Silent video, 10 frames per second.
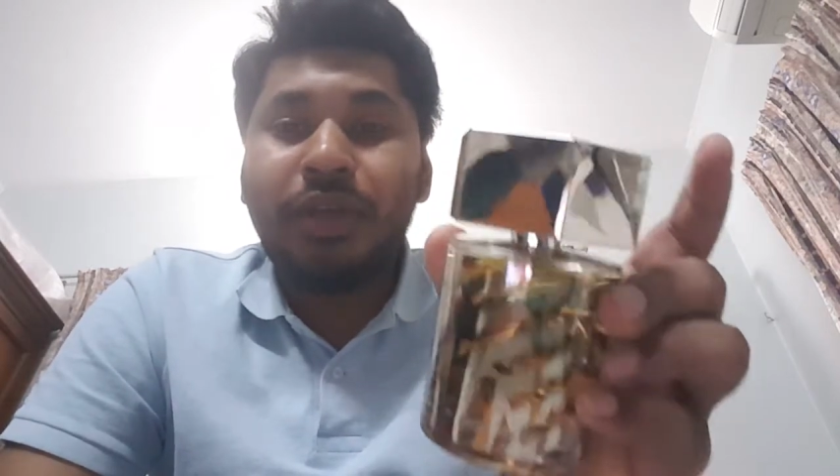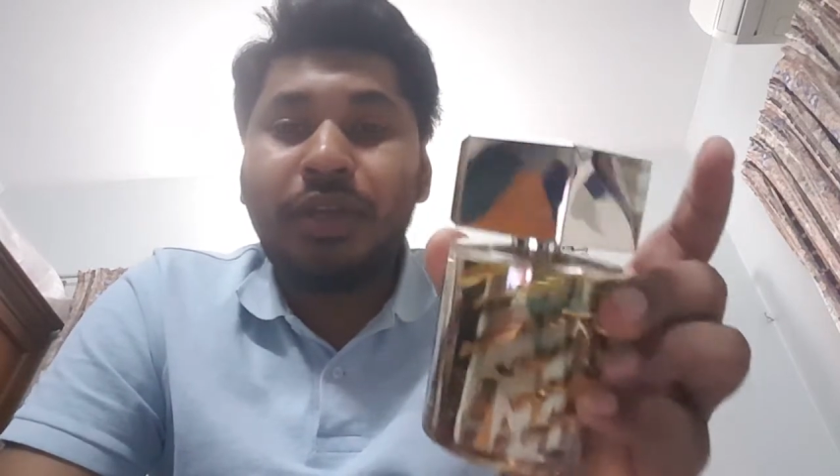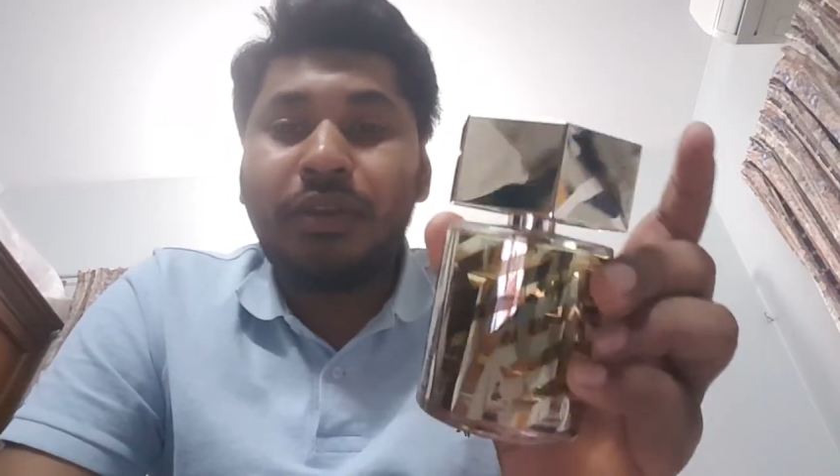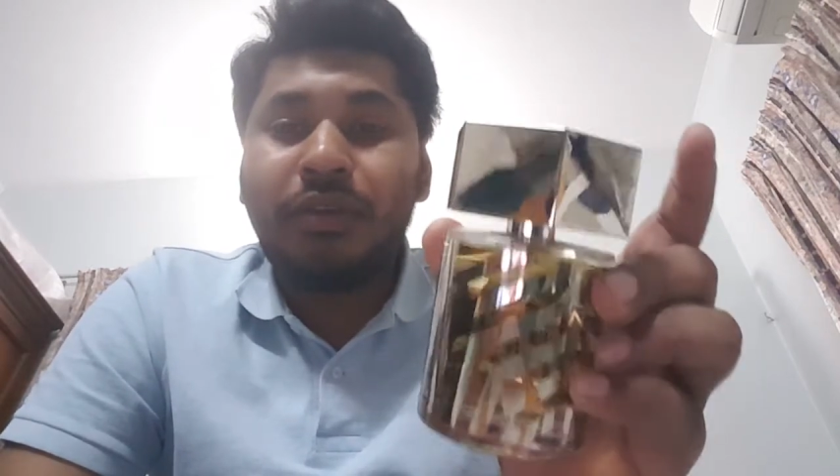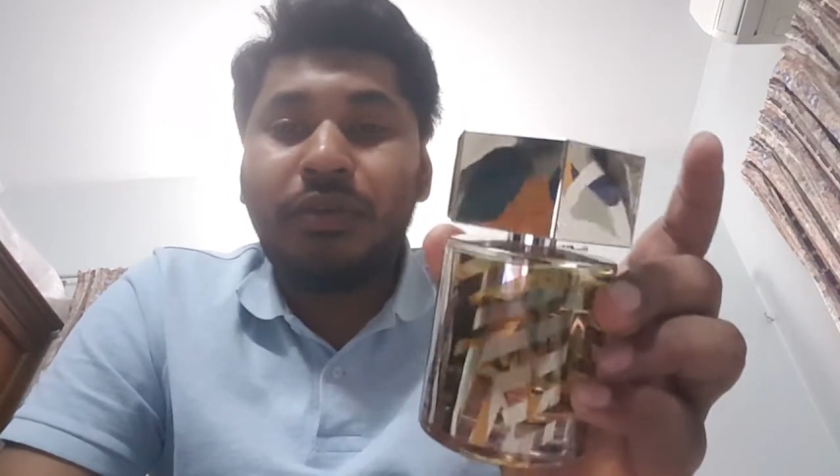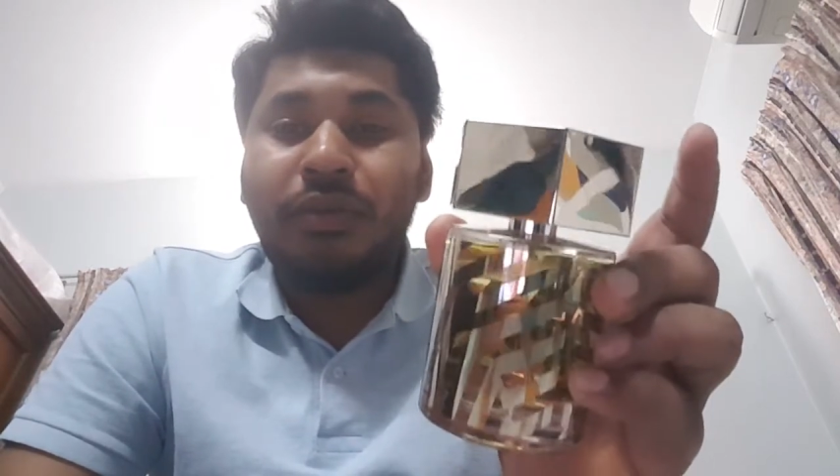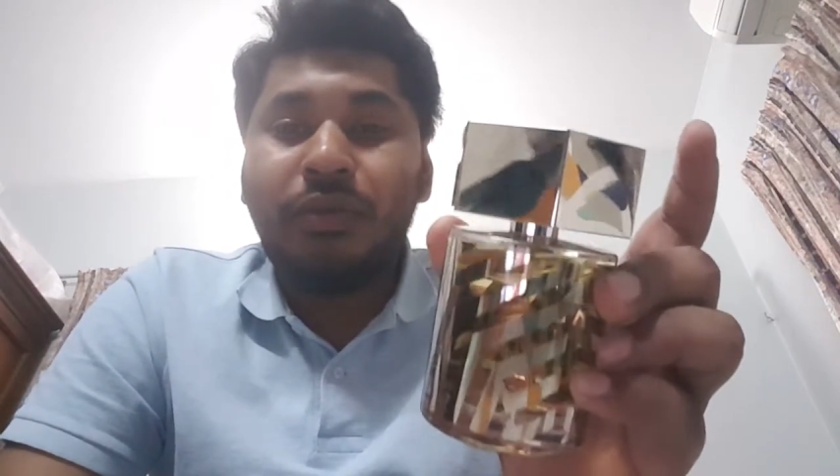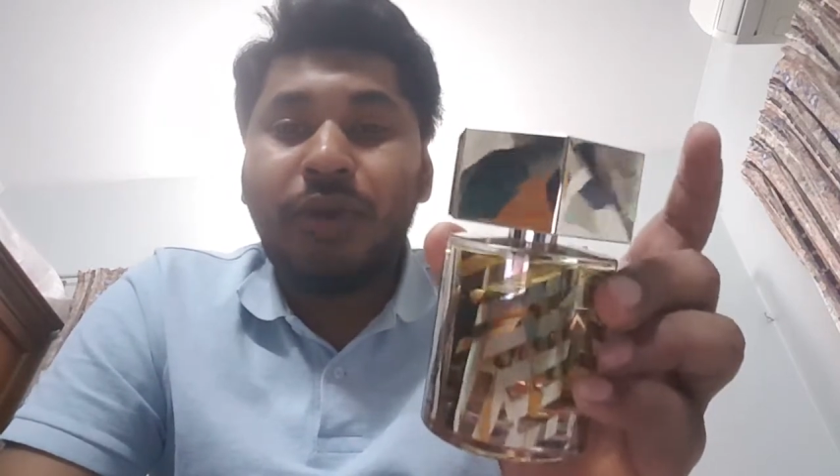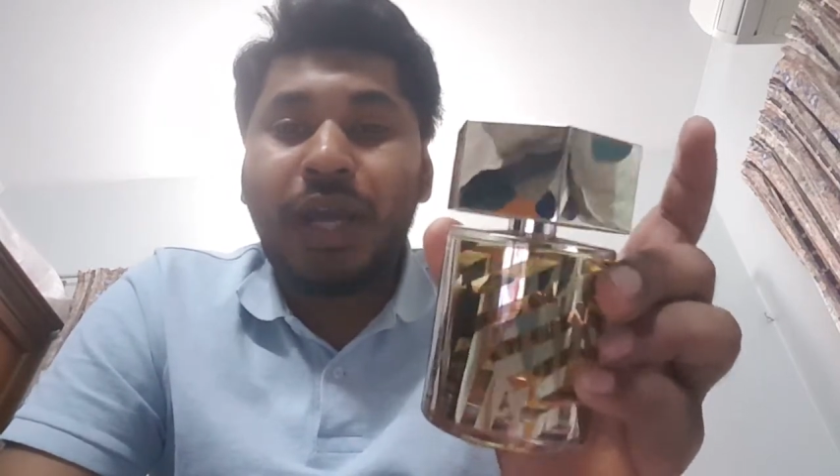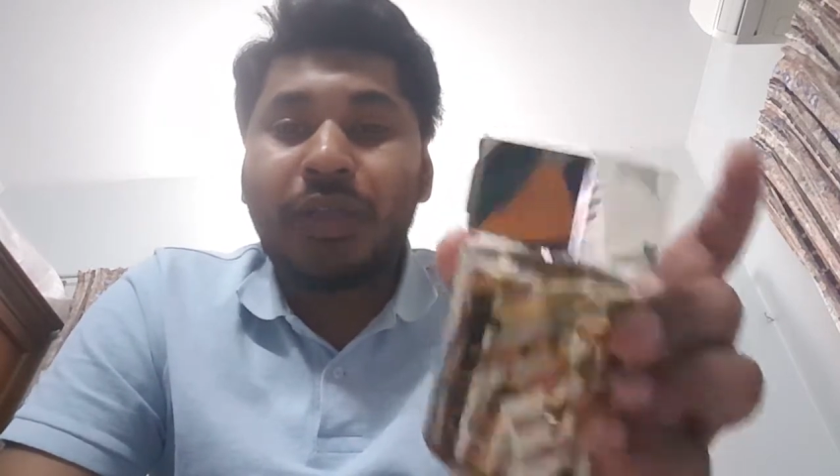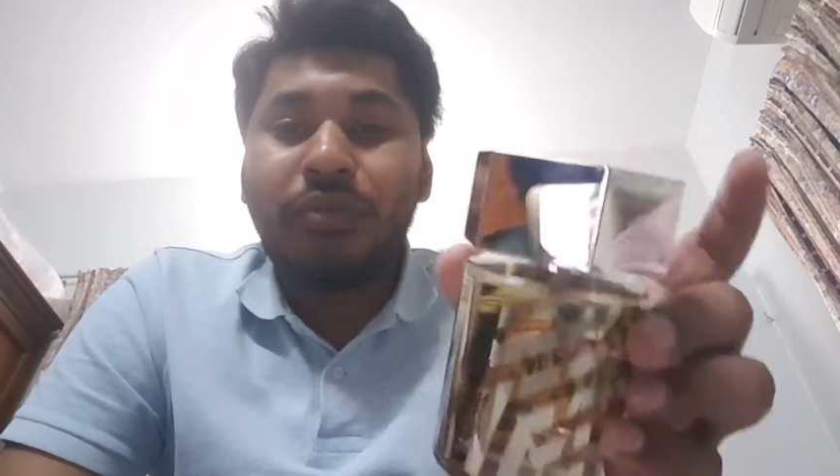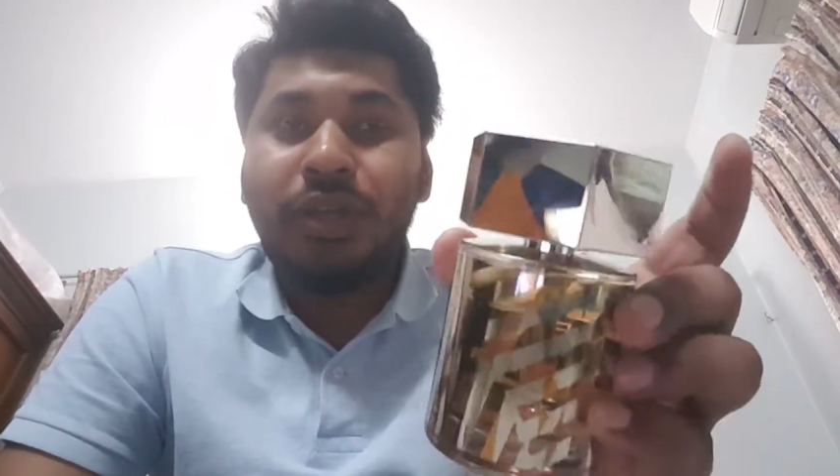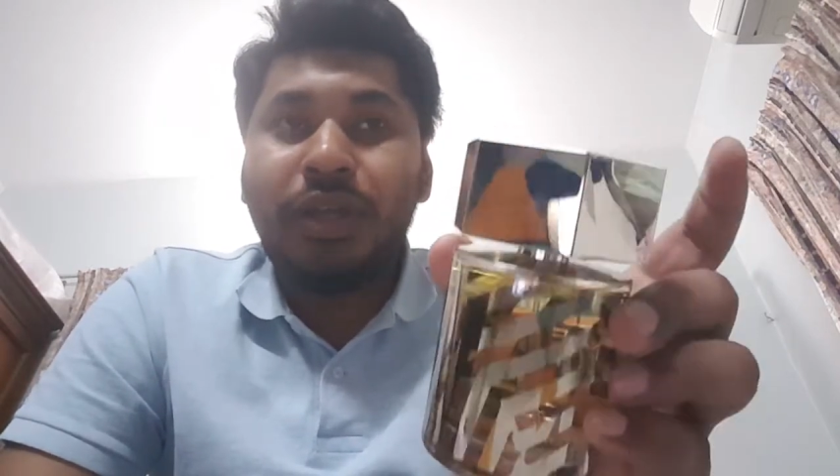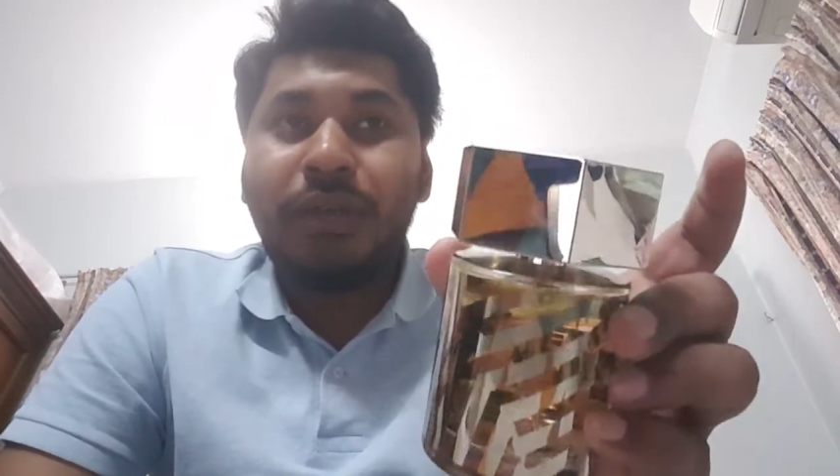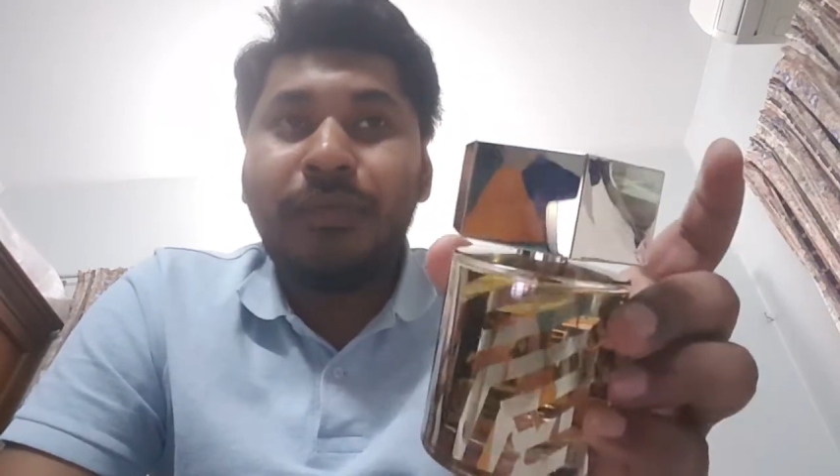like who
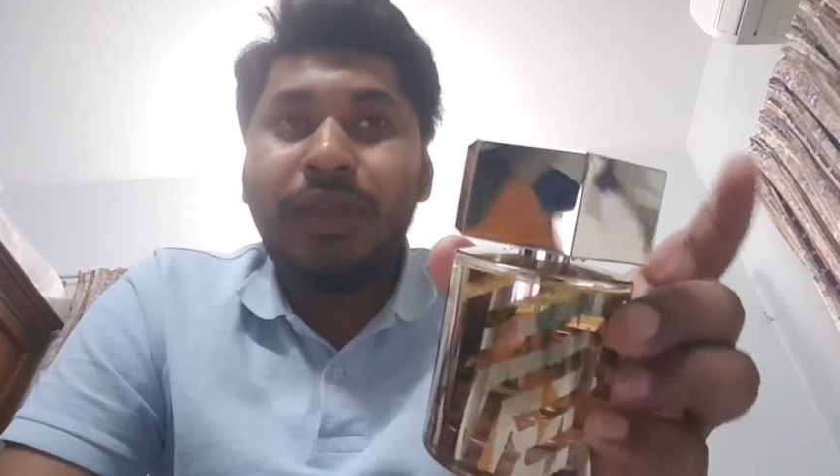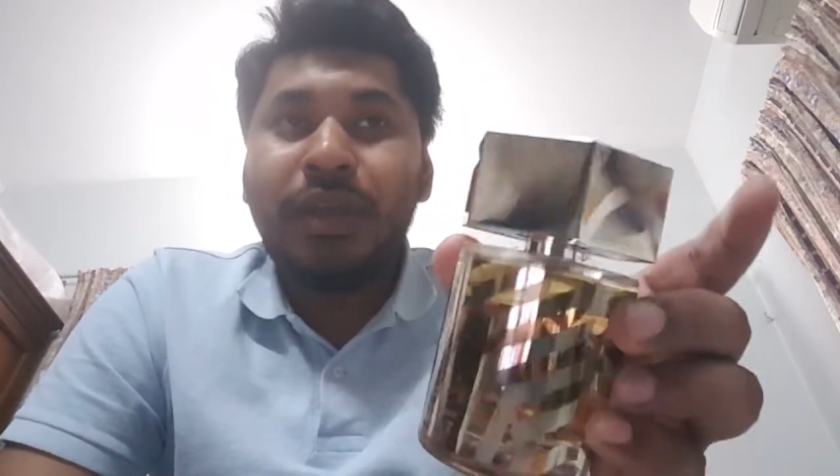actually